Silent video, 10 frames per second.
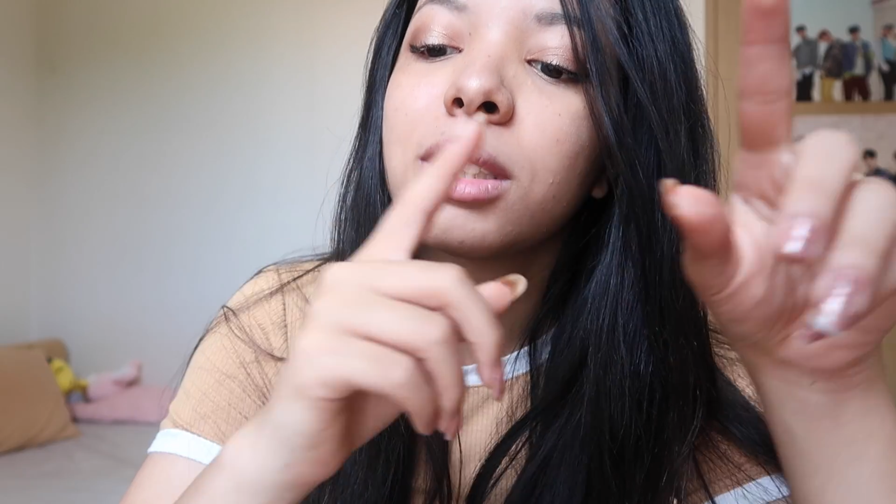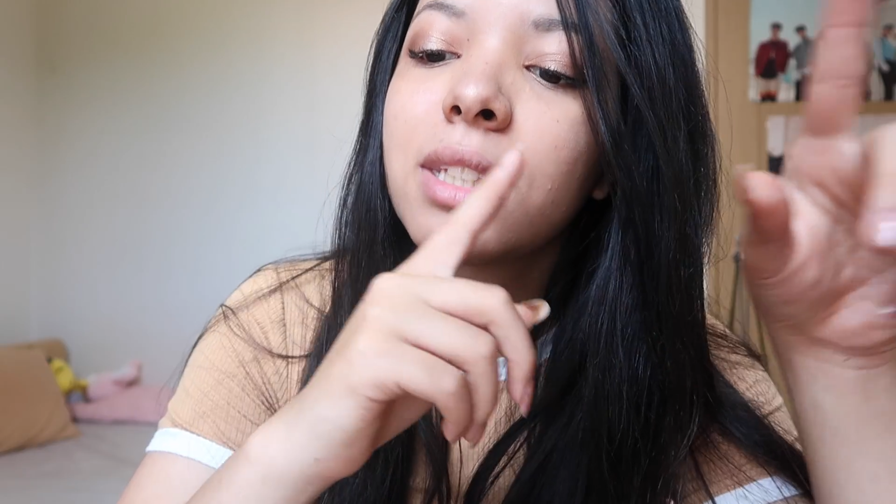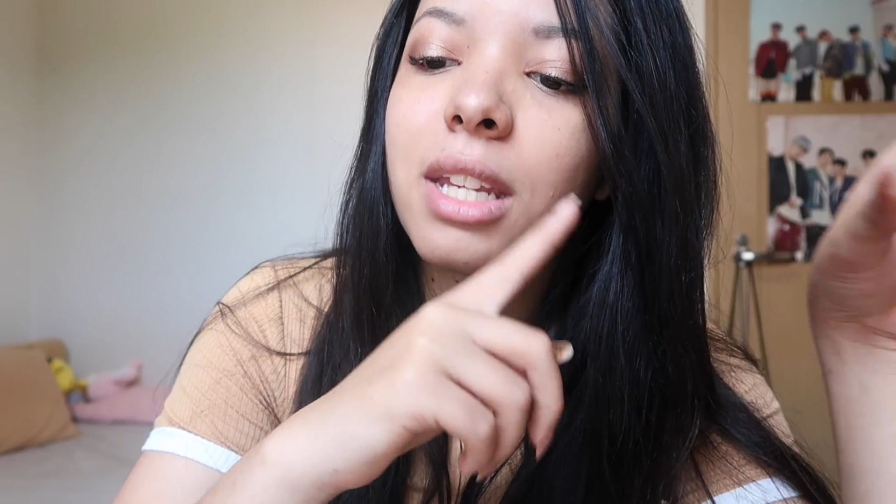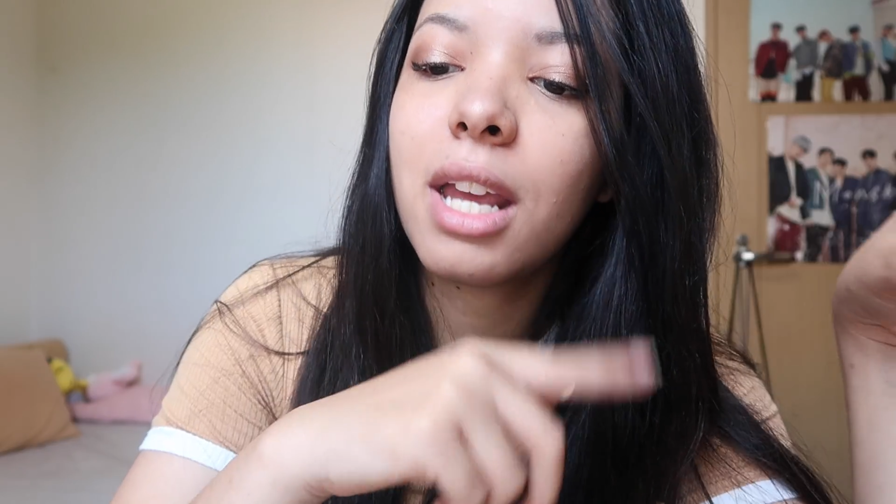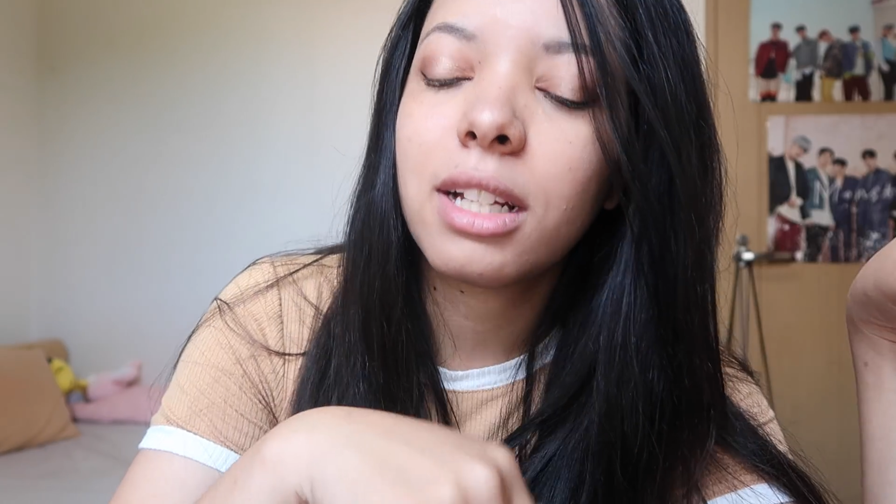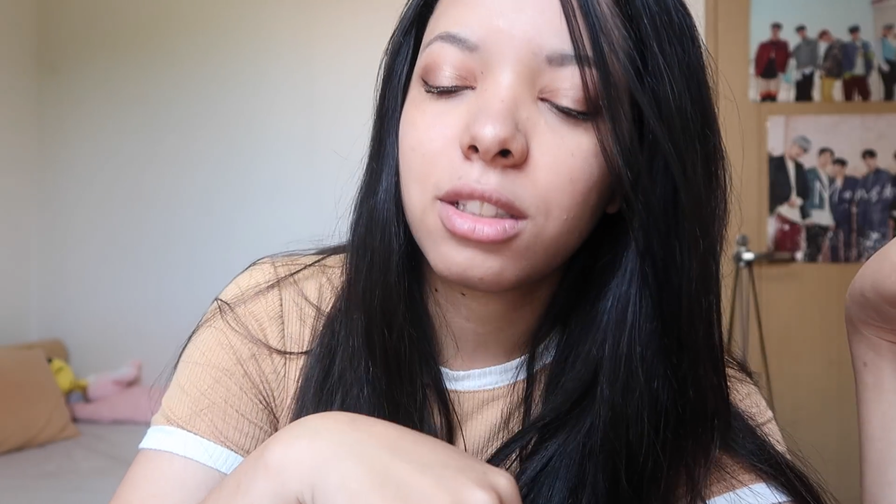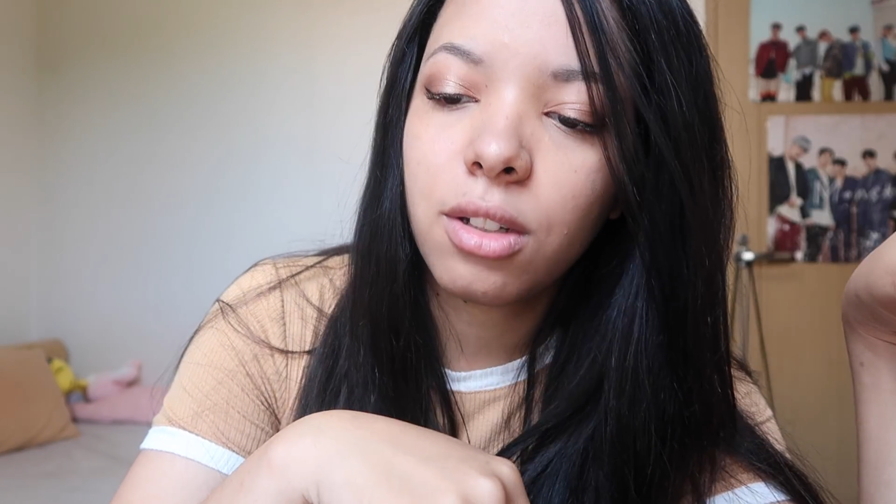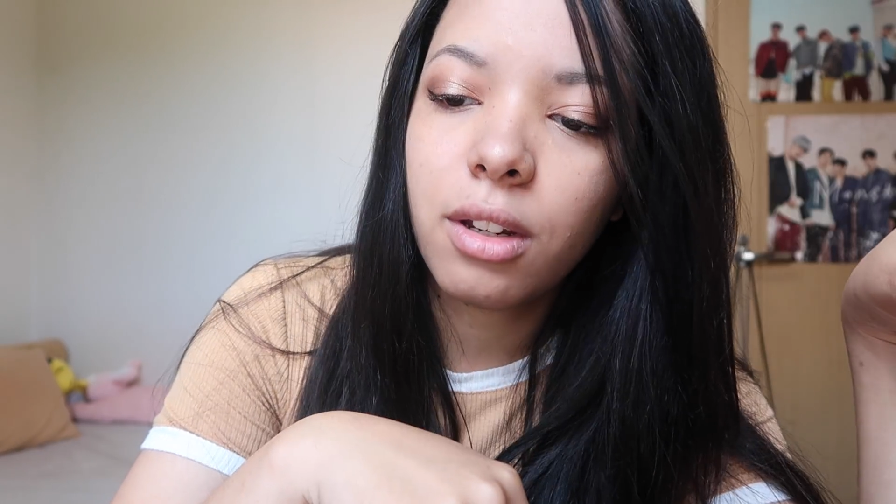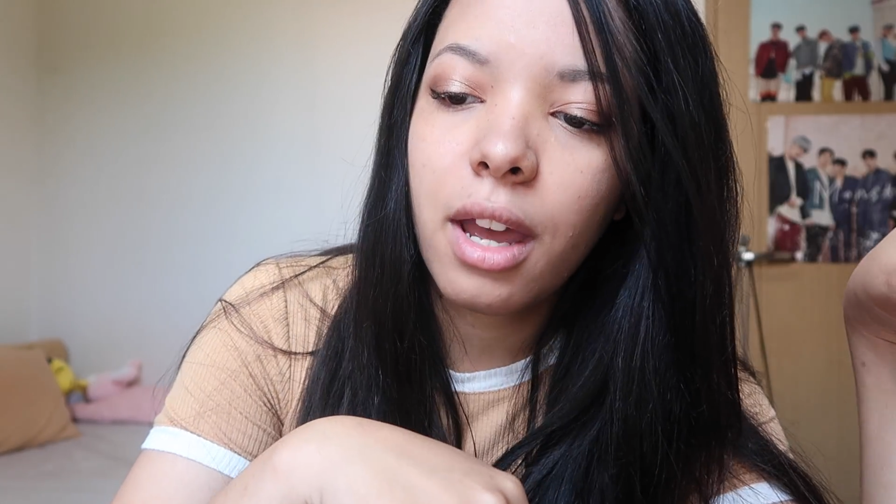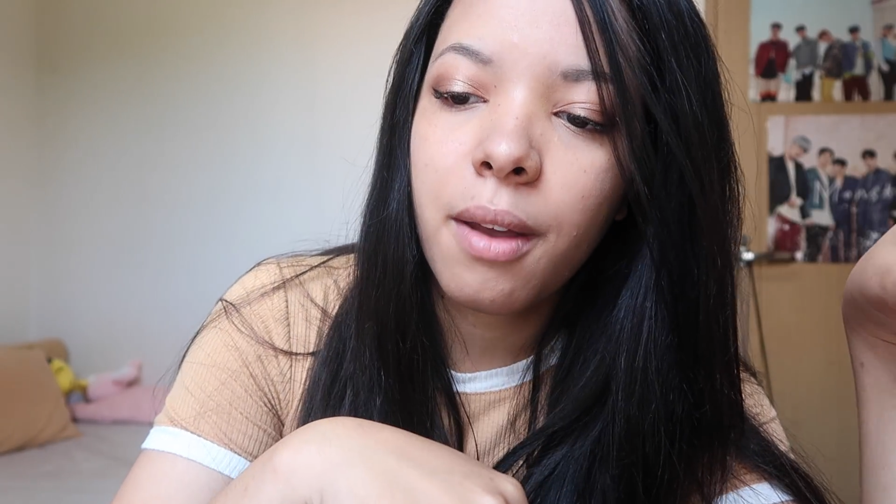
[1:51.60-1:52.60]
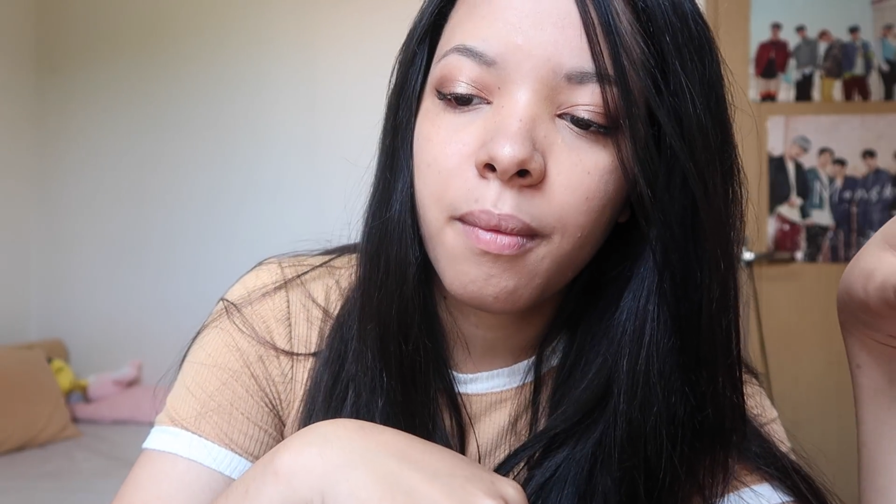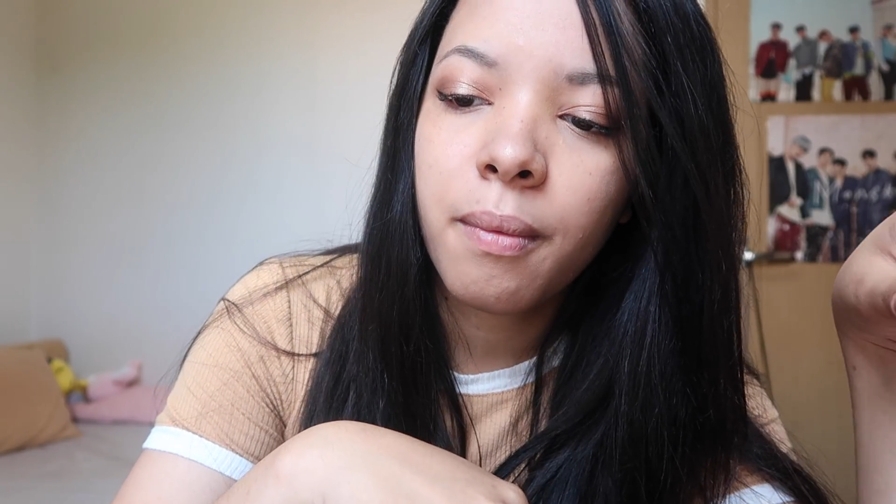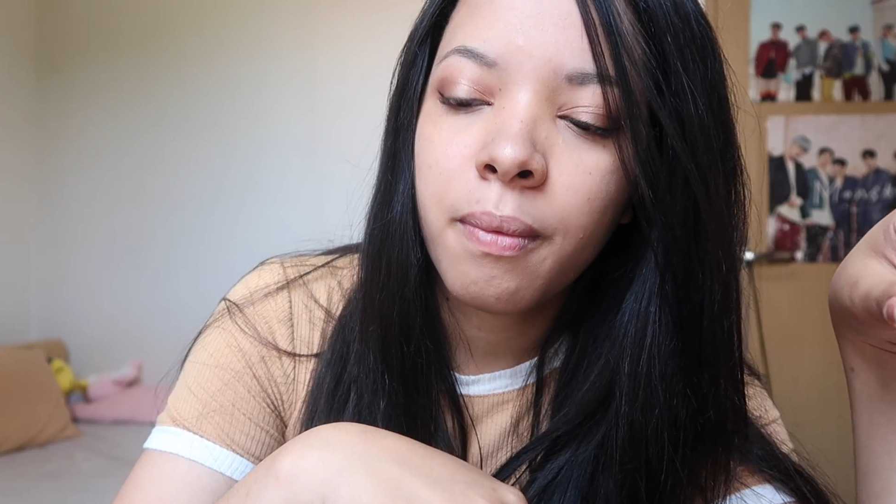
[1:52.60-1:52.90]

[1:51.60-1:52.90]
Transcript: was yesterday.